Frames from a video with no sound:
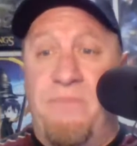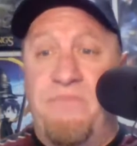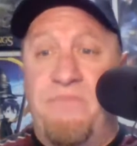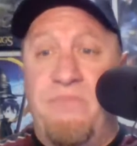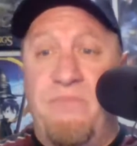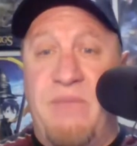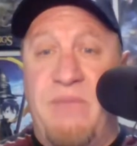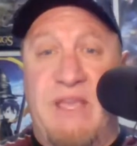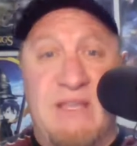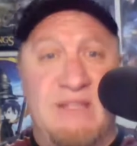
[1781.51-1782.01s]

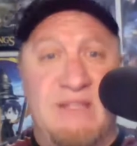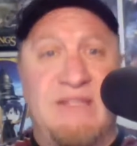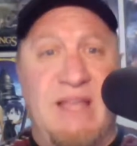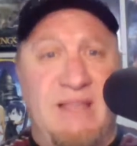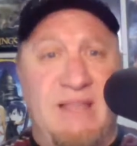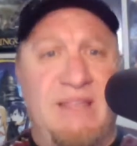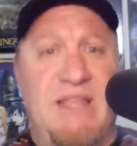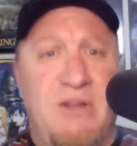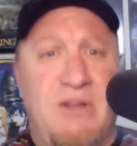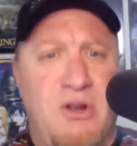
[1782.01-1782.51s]
Because
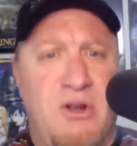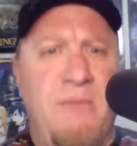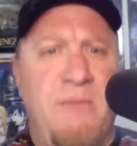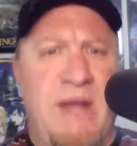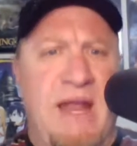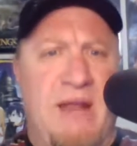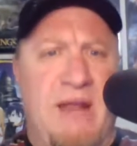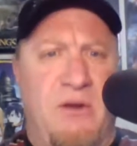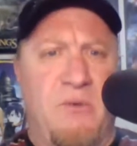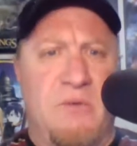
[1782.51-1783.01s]
the
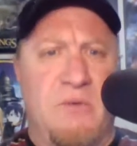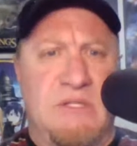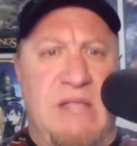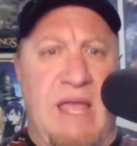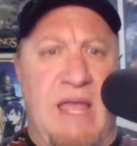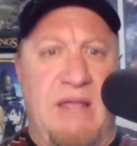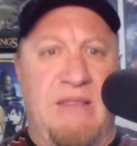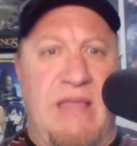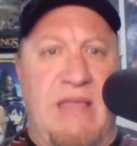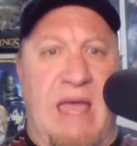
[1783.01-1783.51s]
Terminator was
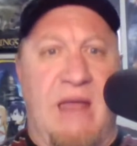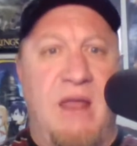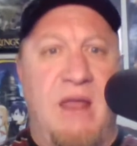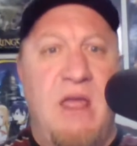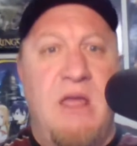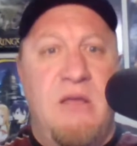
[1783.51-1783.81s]
like that.